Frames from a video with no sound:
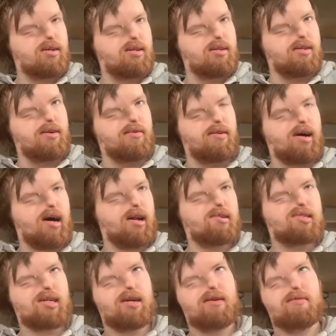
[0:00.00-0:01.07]
dude,
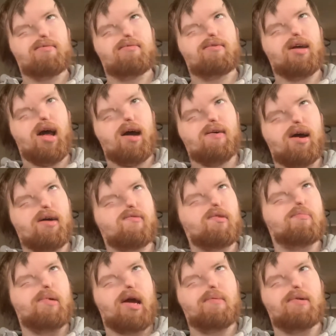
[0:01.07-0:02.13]
honestly, every
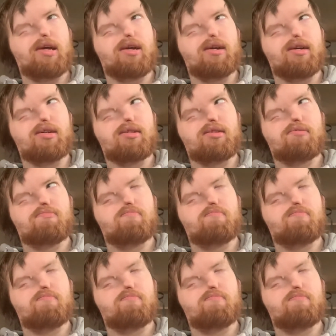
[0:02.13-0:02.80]
baby is